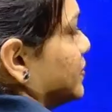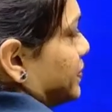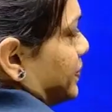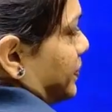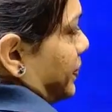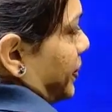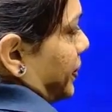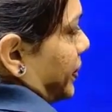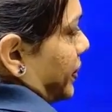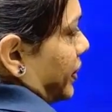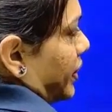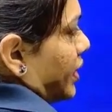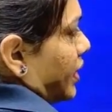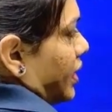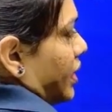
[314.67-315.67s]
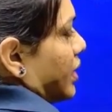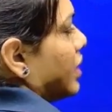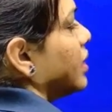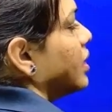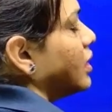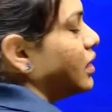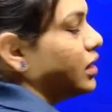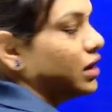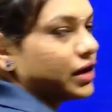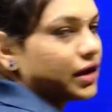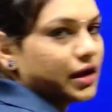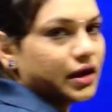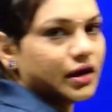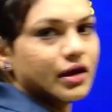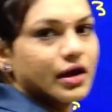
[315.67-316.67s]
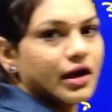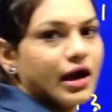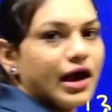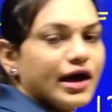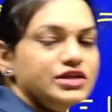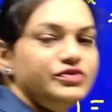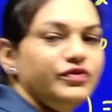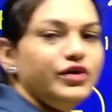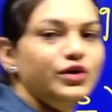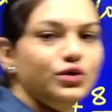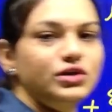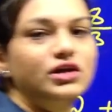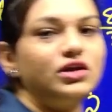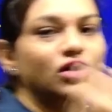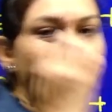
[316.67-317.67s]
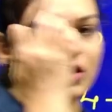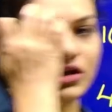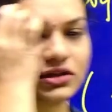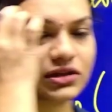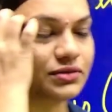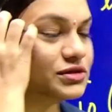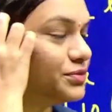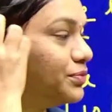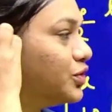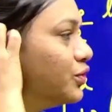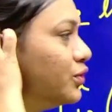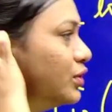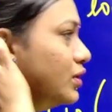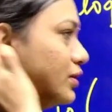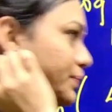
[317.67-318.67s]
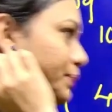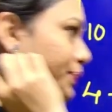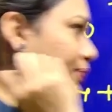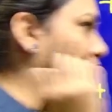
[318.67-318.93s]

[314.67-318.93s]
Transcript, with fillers: 2. Okay. As we know the logarithms rule,